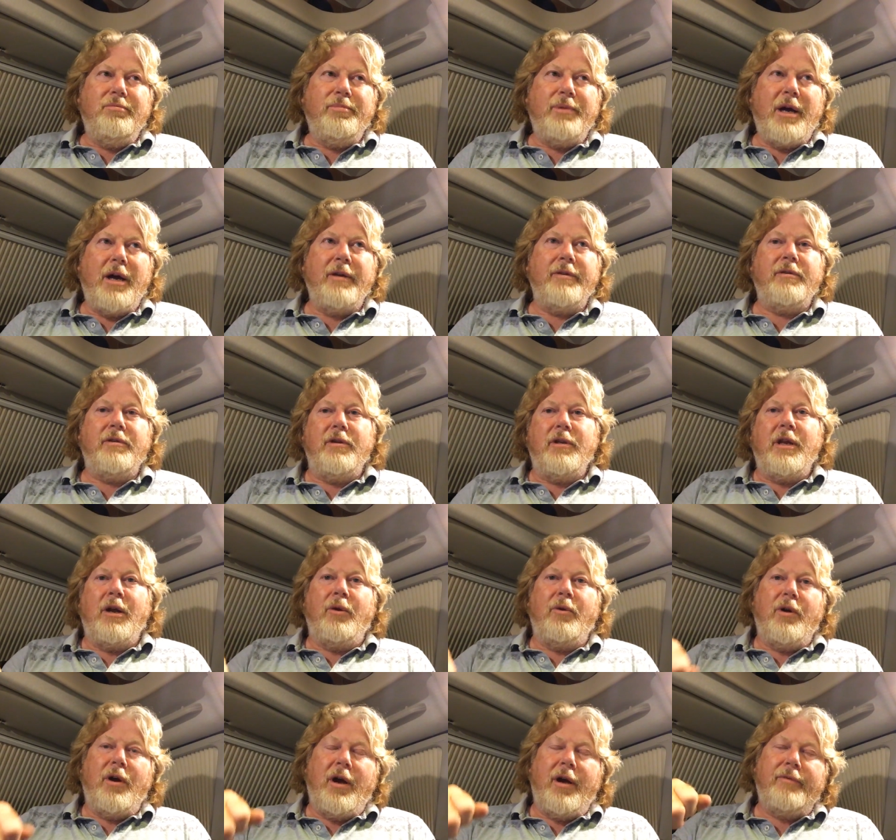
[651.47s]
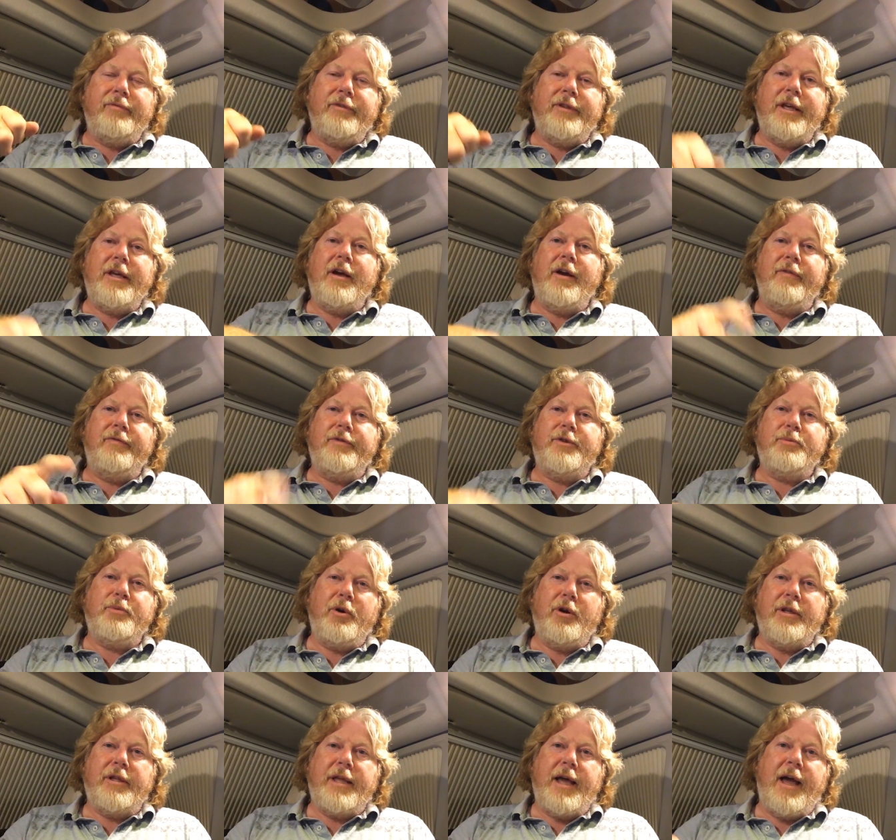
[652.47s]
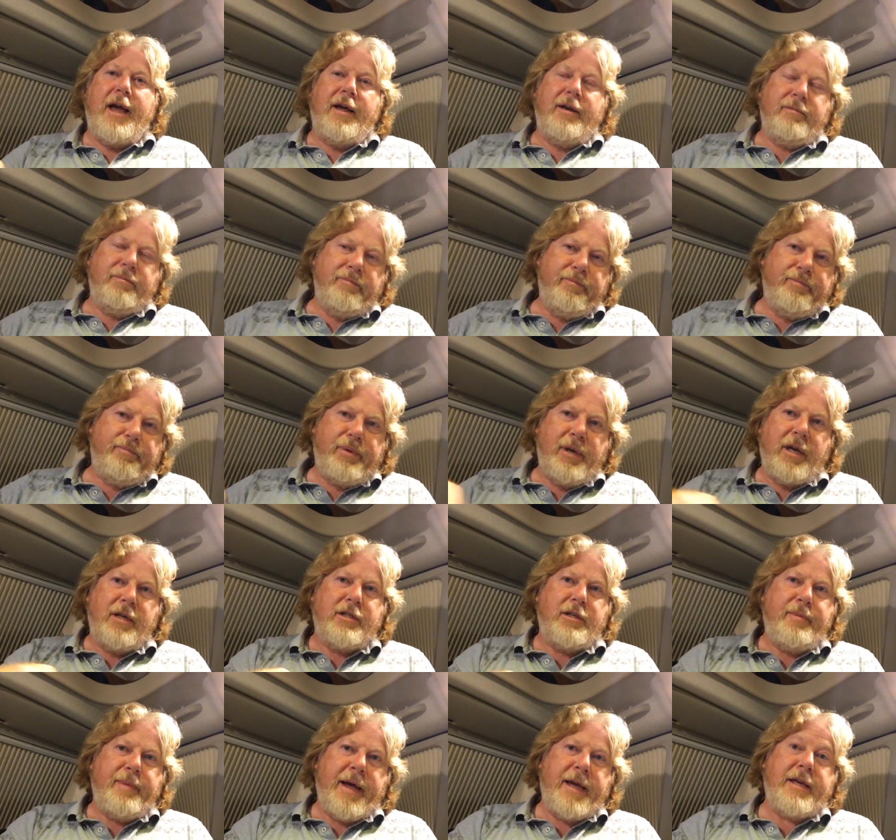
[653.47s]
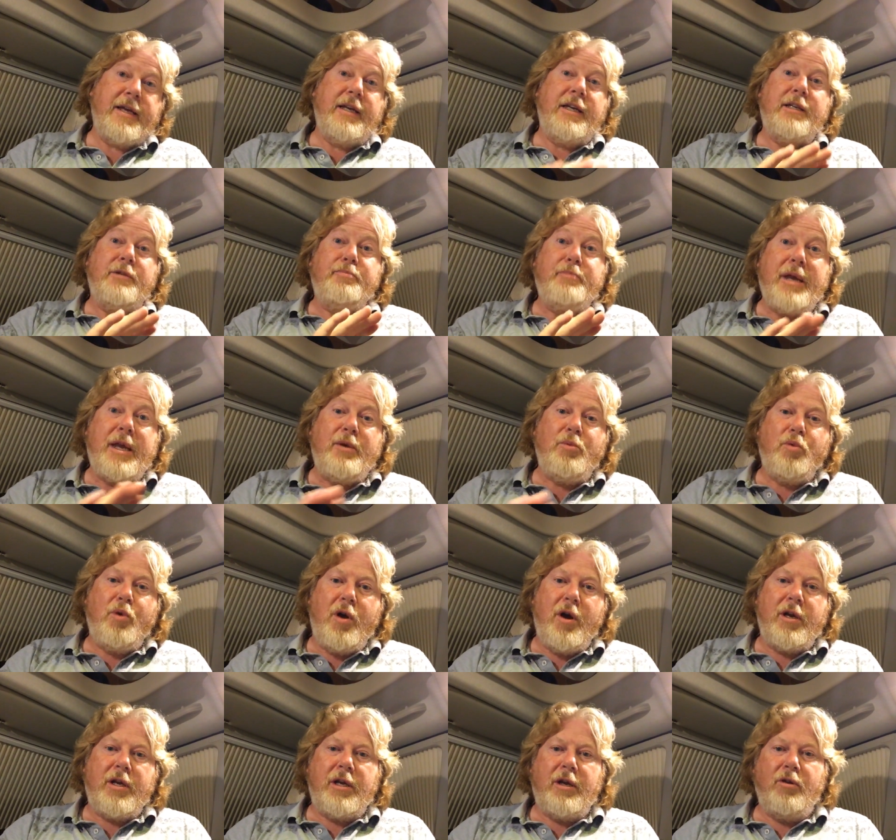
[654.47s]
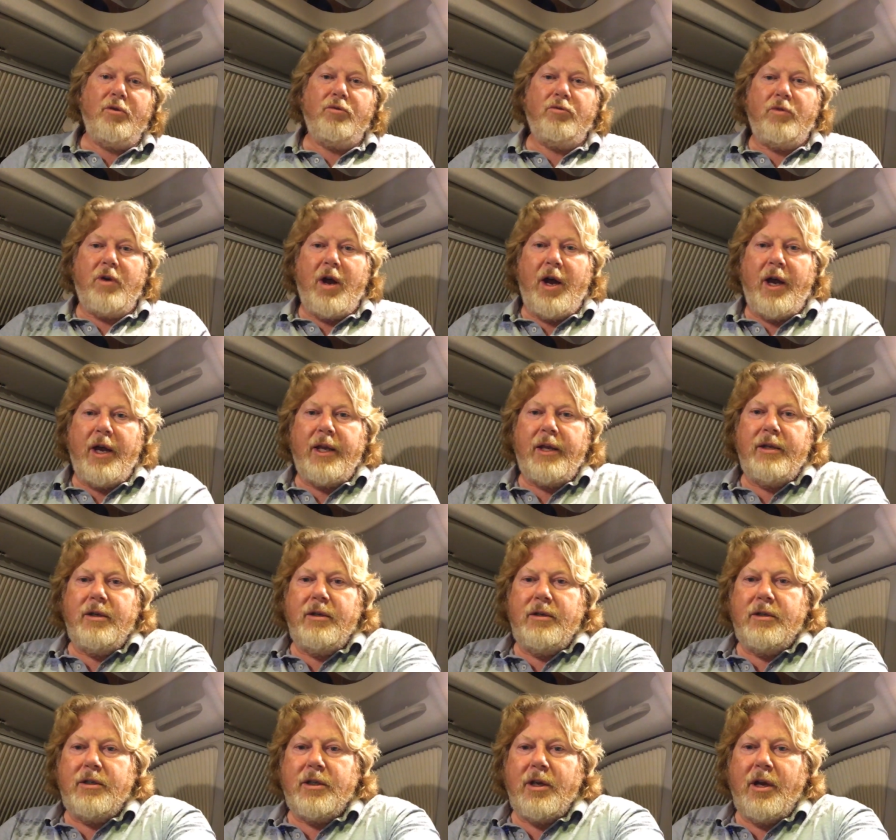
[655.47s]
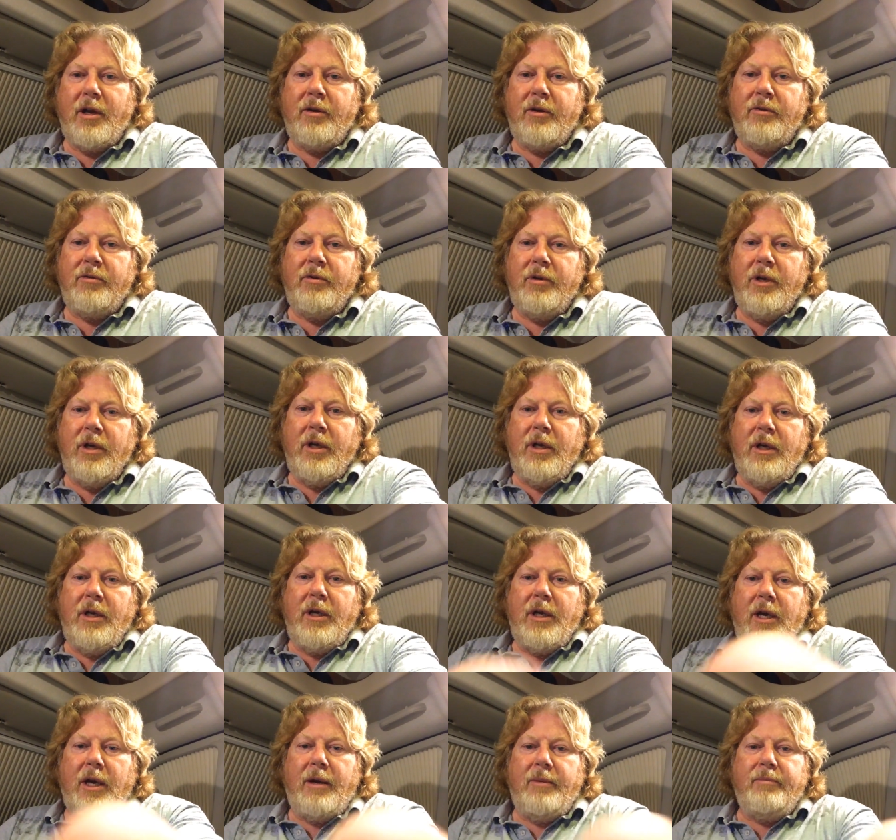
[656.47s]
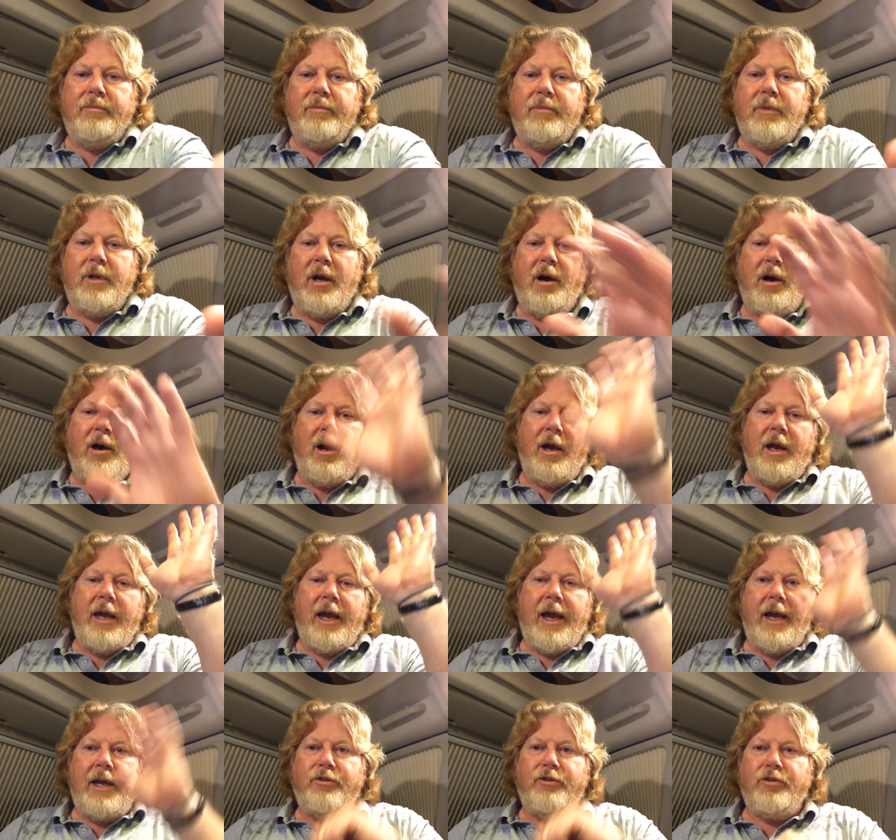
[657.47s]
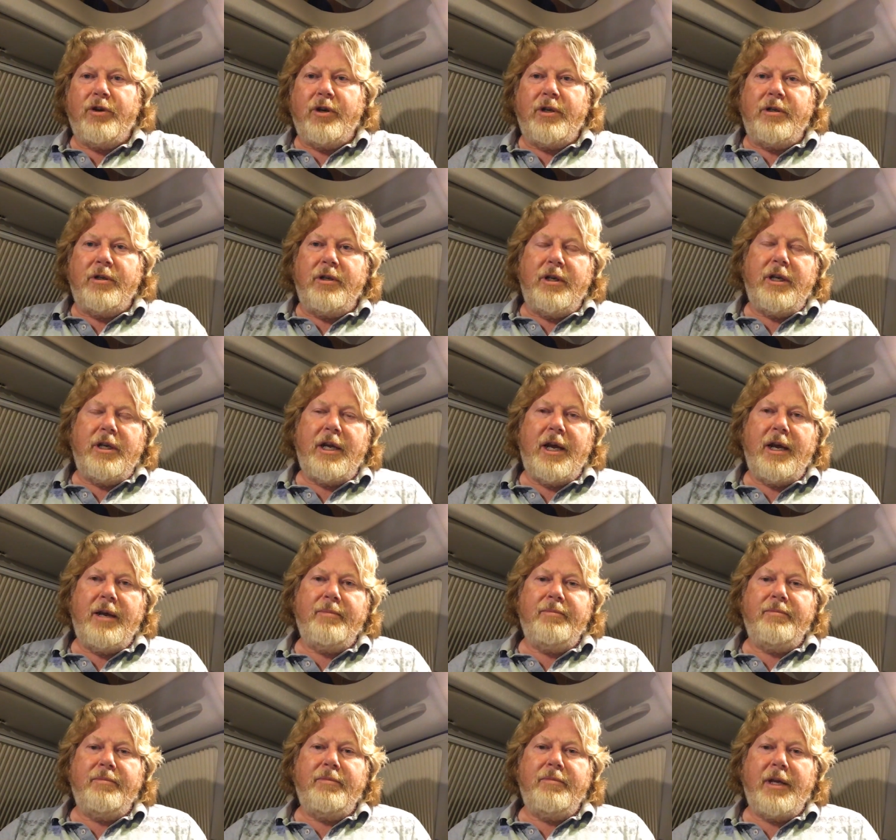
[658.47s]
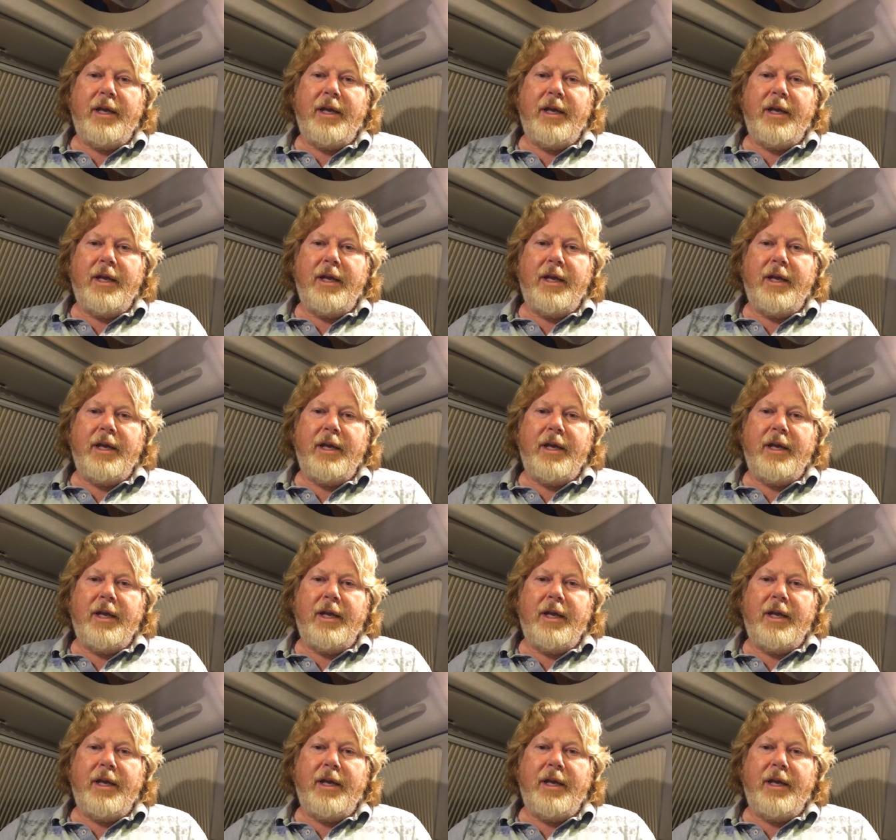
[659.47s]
I, you know, I think I've spotted that and plugged it back in. It's been working all right. So, hi, Adrian. And